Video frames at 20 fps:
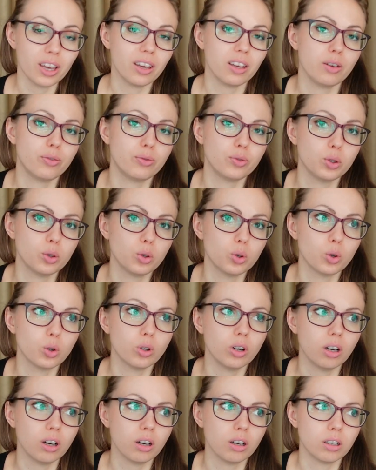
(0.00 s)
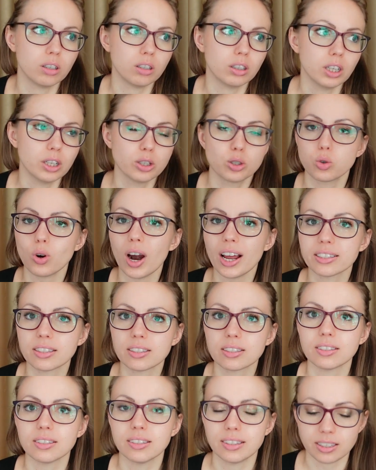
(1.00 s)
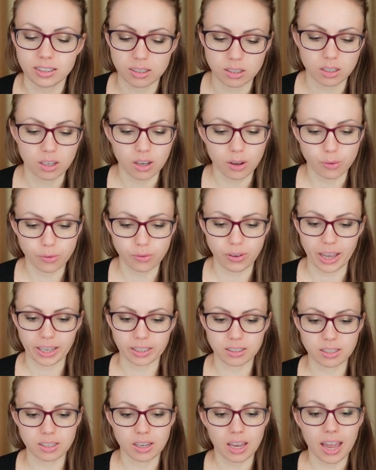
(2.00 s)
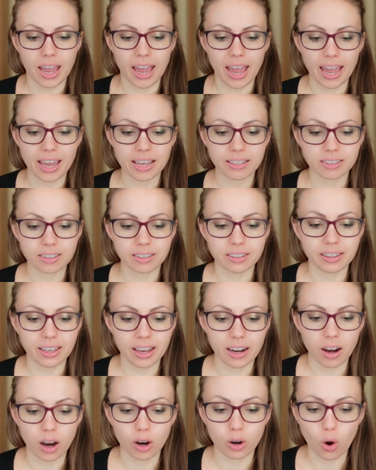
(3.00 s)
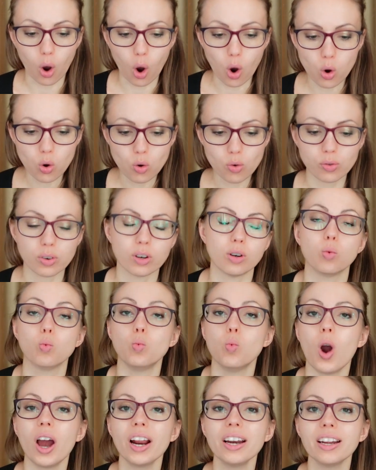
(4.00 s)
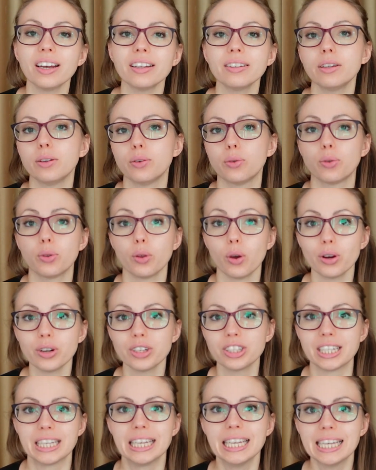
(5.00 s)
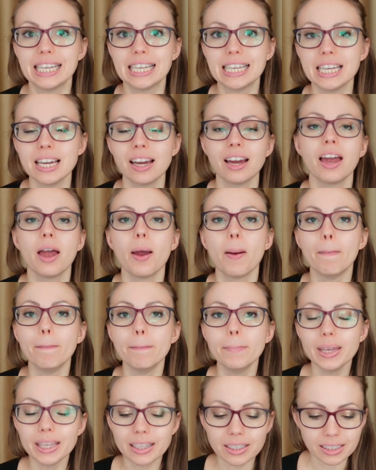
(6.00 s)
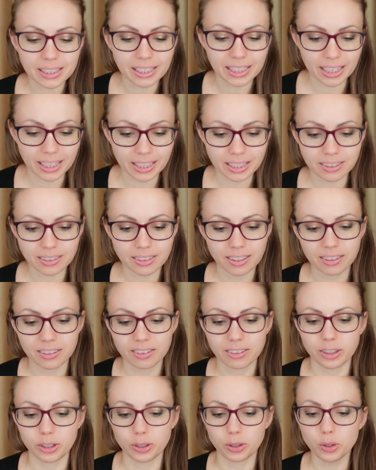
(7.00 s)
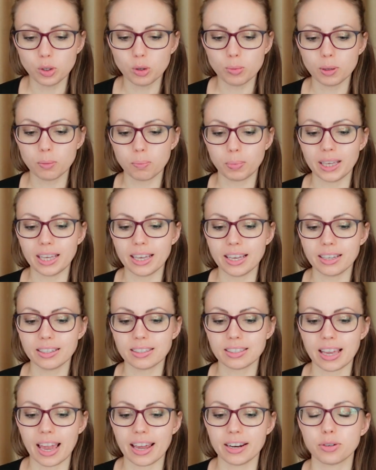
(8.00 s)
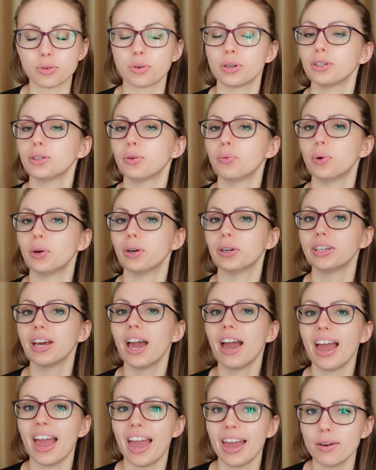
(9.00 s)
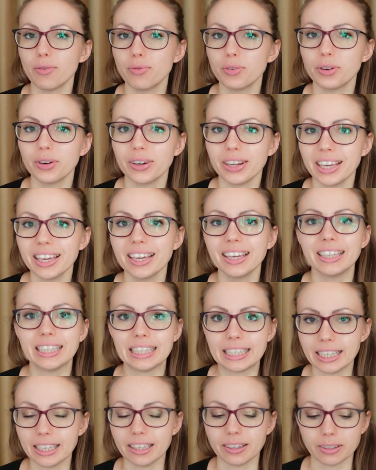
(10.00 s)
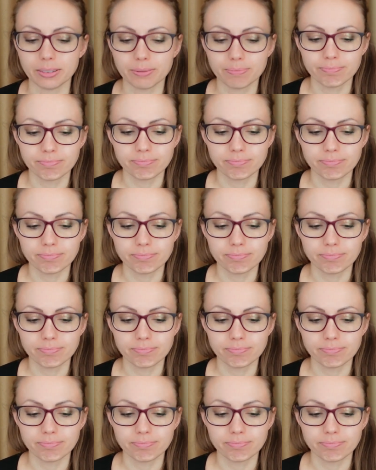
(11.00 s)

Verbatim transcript: if you uh, trust these facts. And there are over 130 million human beings entering the world every year.